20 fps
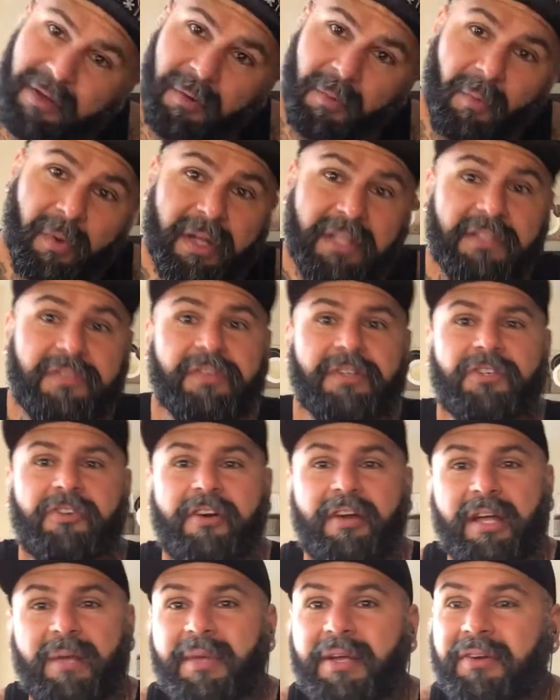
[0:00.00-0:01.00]
one's for
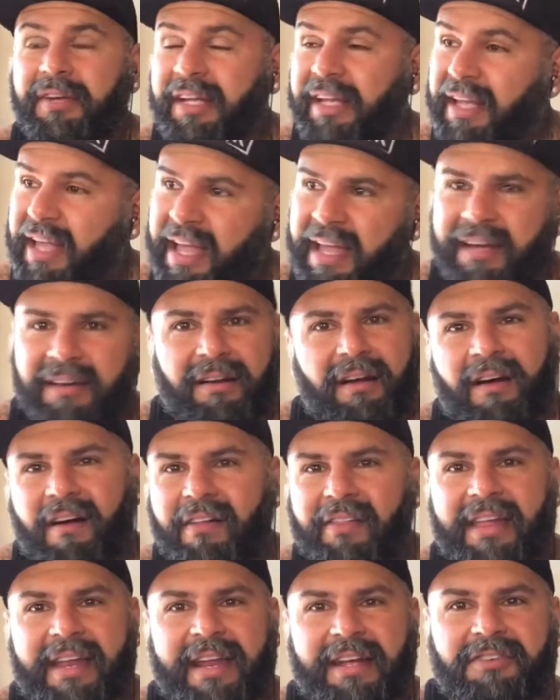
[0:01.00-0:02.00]
commuting and
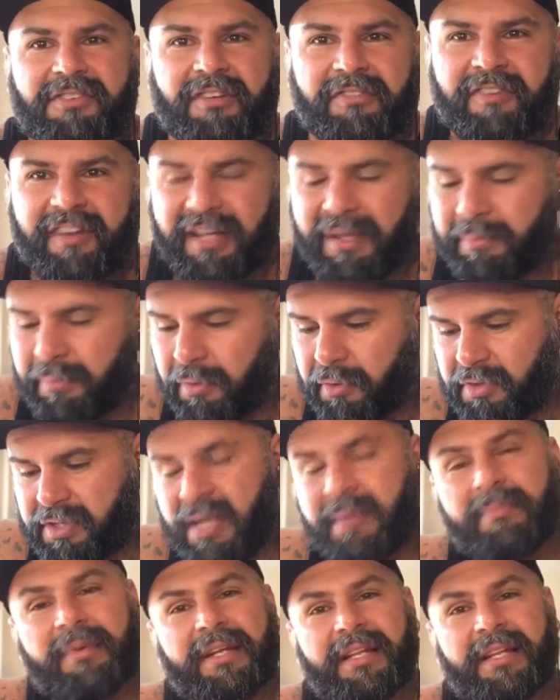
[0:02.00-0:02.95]
all that extra fucking bullshit.